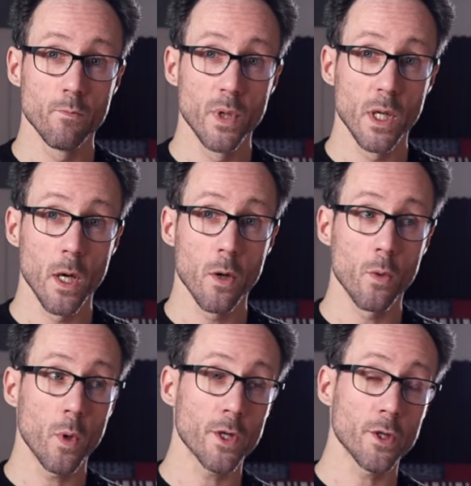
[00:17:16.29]
below
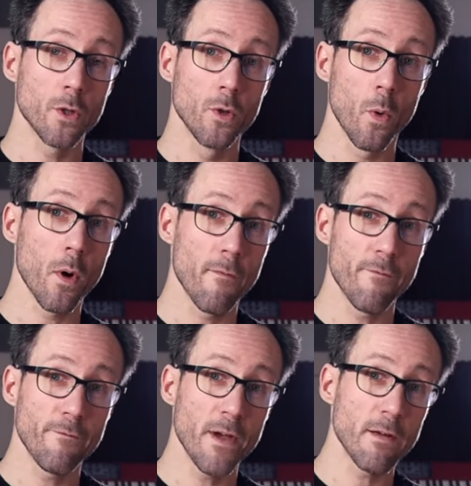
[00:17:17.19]
what your
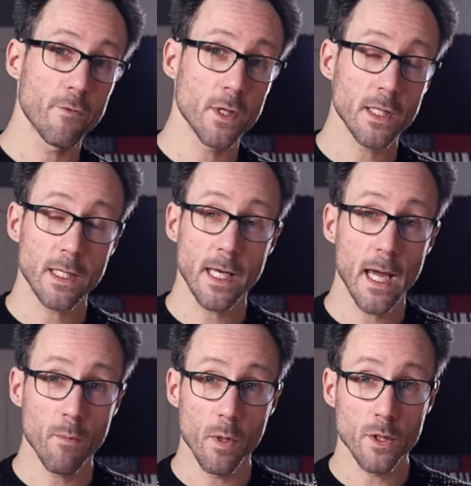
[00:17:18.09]
favorite
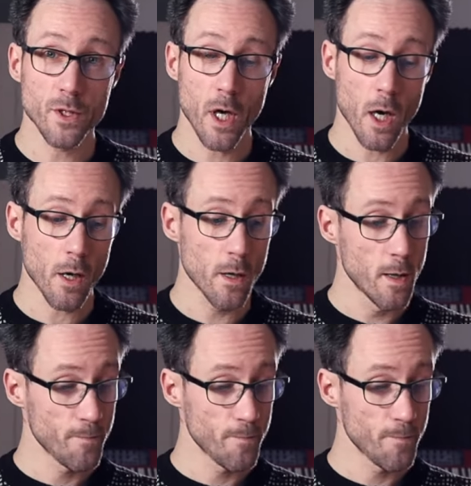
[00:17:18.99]
cables are.